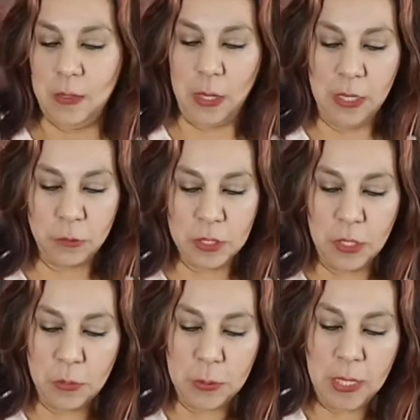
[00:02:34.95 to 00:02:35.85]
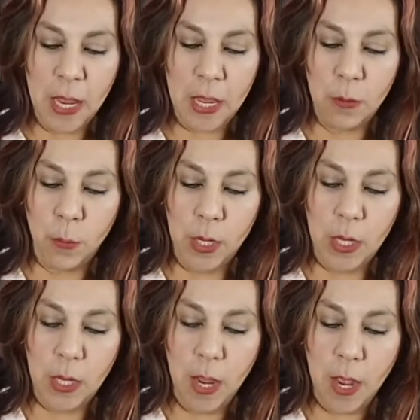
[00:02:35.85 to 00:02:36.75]
Interesting to say,
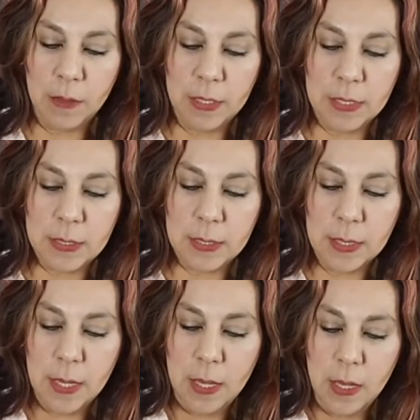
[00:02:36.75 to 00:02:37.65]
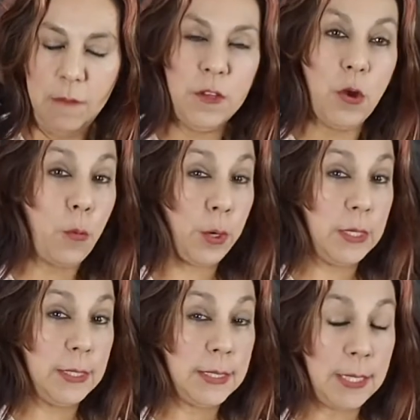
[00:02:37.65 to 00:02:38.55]
we have this, even though we're
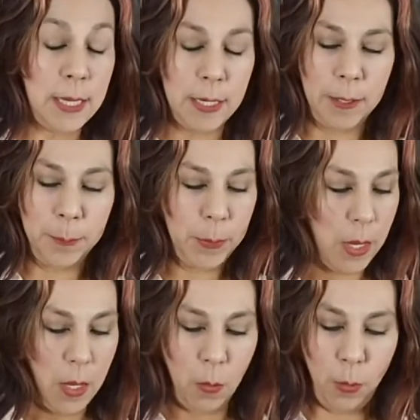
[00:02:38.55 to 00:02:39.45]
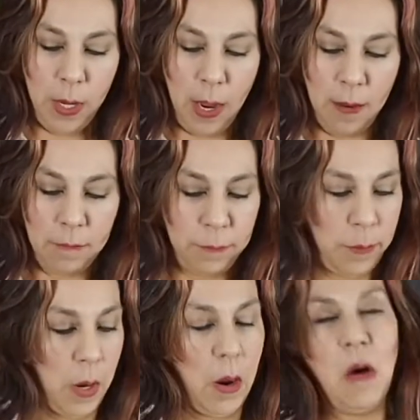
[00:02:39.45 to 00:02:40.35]
in the city, we have
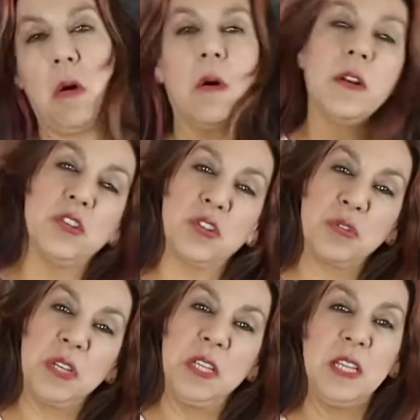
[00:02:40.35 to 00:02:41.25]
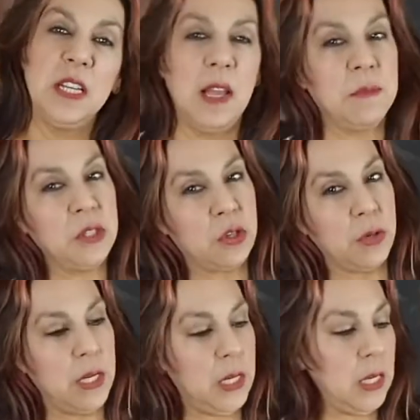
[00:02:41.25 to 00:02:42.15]
orange tree, lemon
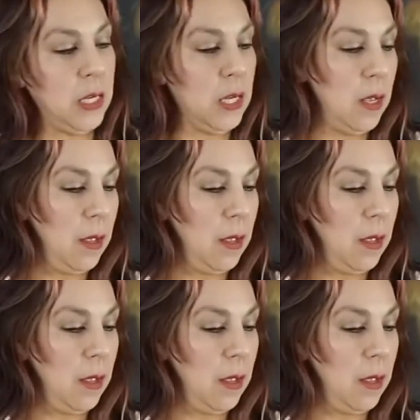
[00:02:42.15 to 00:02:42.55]
tree,